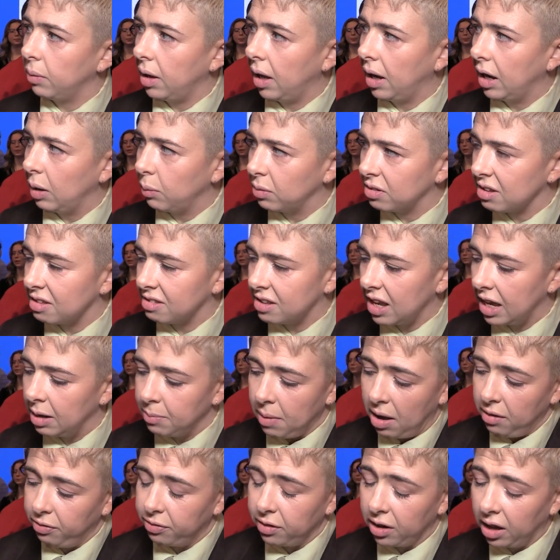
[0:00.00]
and it was a
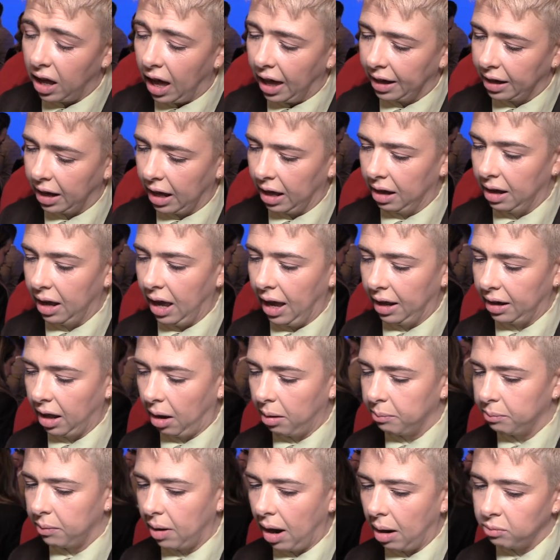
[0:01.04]
team effort, and, uh, and
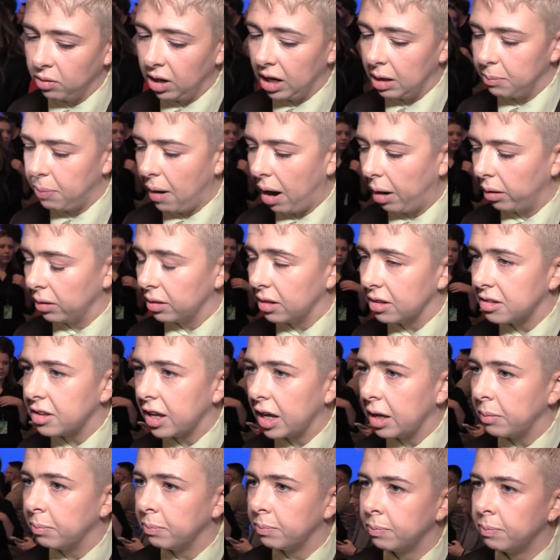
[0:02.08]
I'm, I'm really proud of the
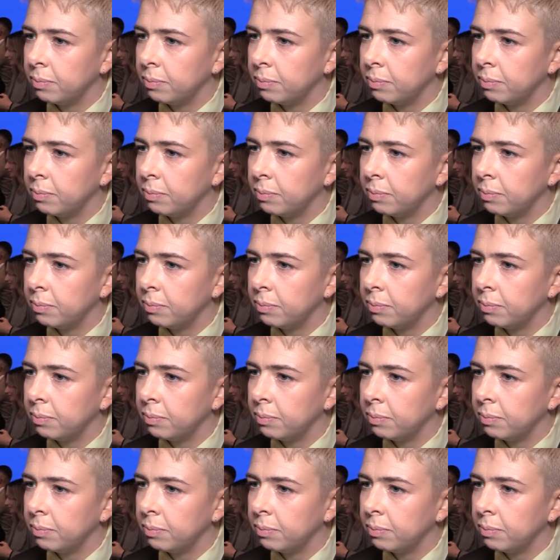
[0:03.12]
team.